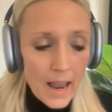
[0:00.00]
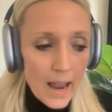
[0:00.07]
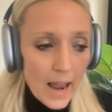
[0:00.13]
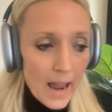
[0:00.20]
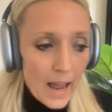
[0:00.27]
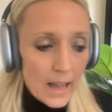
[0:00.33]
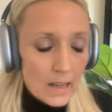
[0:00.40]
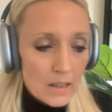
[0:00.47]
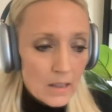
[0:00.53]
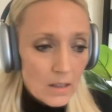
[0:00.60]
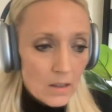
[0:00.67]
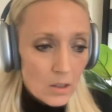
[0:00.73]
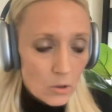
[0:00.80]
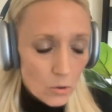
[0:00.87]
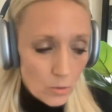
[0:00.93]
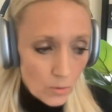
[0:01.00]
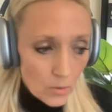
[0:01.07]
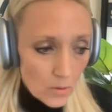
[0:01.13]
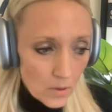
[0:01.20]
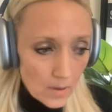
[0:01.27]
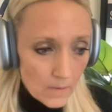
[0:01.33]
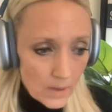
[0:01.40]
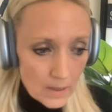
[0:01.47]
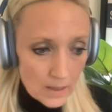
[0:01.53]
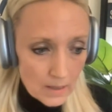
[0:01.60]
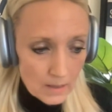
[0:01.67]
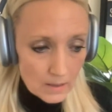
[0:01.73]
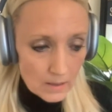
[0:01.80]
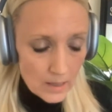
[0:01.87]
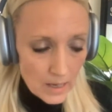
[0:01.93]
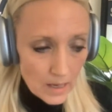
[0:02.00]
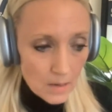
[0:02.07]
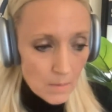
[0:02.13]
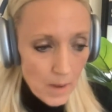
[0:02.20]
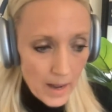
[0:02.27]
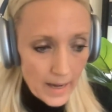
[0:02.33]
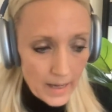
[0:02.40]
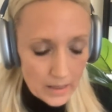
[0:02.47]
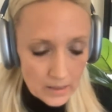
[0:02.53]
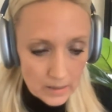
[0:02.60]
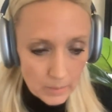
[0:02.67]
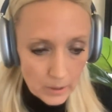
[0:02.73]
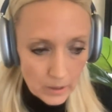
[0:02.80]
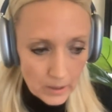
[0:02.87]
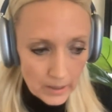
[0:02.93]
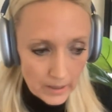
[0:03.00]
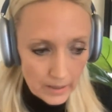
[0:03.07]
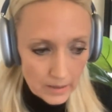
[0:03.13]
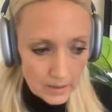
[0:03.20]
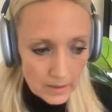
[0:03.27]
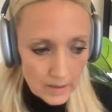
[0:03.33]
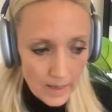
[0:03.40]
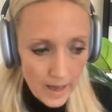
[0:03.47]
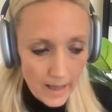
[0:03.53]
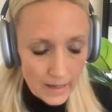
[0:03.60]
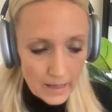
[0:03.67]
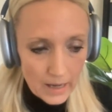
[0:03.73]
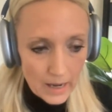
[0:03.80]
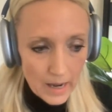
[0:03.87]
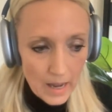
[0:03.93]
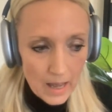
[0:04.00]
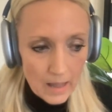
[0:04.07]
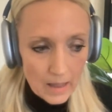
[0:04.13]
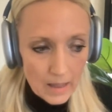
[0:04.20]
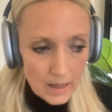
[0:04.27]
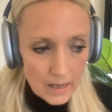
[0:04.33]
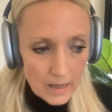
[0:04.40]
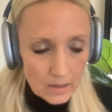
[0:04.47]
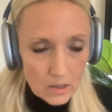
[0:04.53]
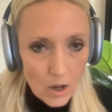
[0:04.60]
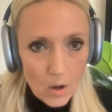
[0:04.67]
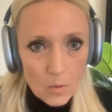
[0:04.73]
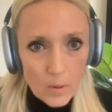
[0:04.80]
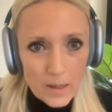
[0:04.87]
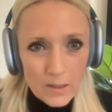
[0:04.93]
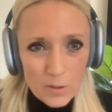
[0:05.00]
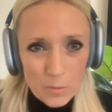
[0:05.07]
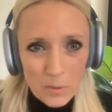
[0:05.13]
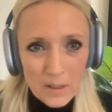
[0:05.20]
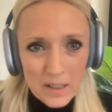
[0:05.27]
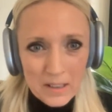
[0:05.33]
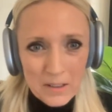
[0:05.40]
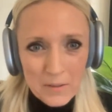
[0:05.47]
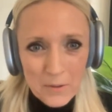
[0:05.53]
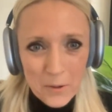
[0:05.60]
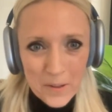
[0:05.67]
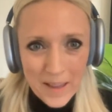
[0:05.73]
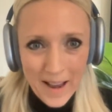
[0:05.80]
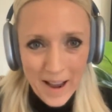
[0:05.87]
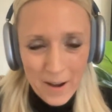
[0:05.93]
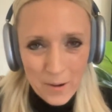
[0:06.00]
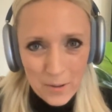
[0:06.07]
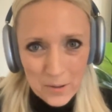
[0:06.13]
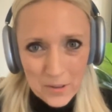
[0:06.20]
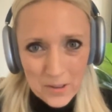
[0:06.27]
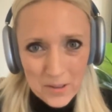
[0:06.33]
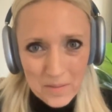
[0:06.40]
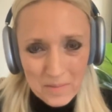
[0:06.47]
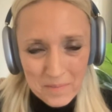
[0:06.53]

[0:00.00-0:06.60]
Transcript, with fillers: And the truth of it is, in my experience, that it's always rigged for the house.